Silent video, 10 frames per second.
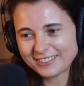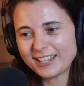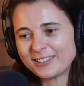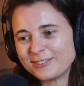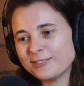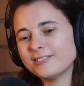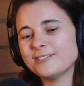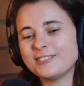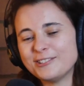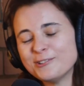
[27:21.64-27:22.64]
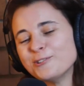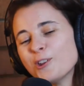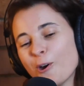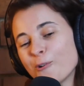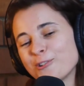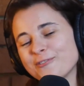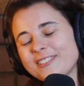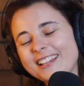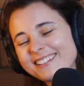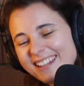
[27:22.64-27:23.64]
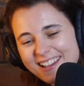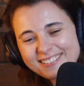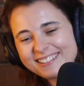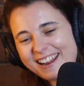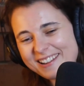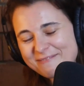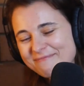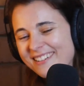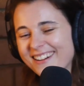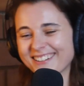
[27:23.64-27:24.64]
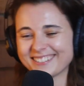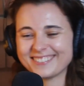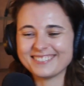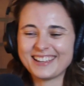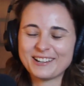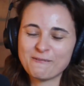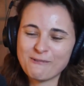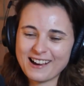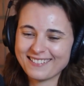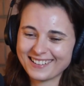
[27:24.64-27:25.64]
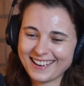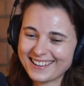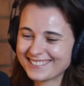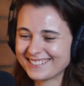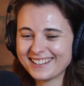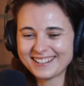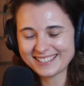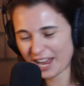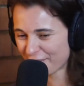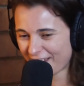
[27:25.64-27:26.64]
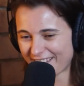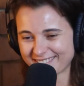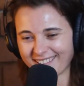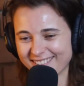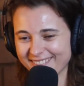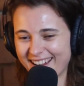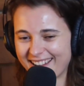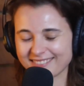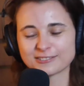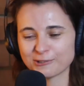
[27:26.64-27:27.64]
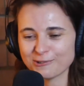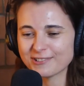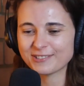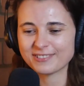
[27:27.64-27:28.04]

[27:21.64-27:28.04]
and then you know you've like nailed it out of the park, you're like, wow, guys, and then it's high fives all around. Crew's